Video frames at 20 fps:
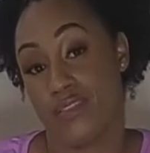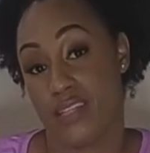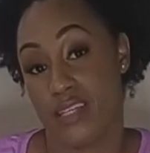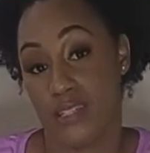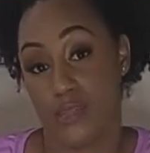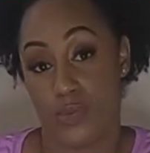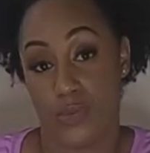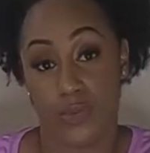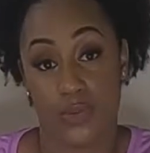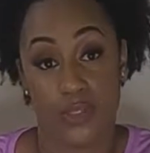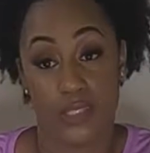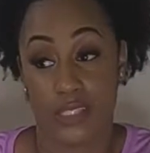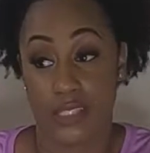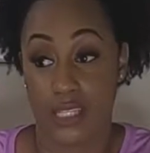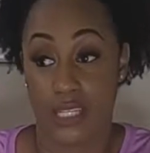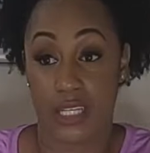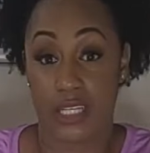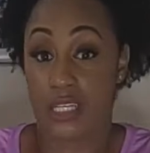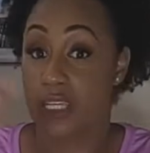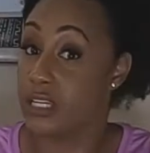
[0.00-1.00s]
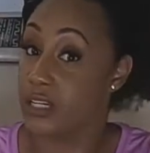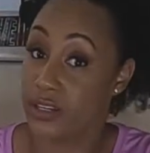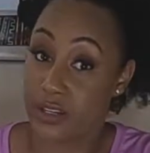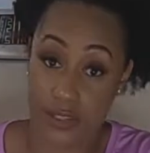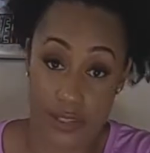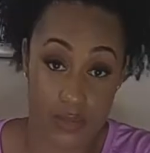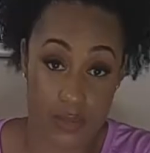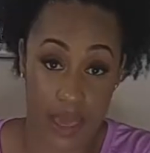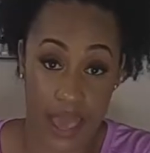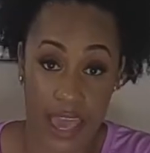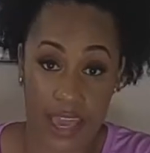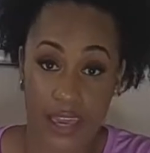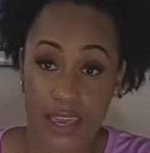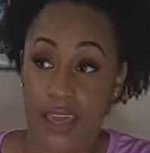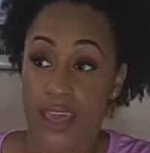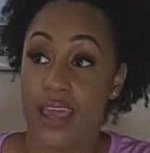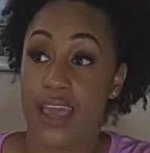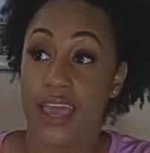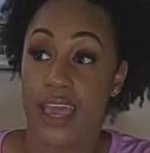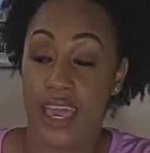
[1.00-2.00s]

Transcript: SIDS we were seeing years back.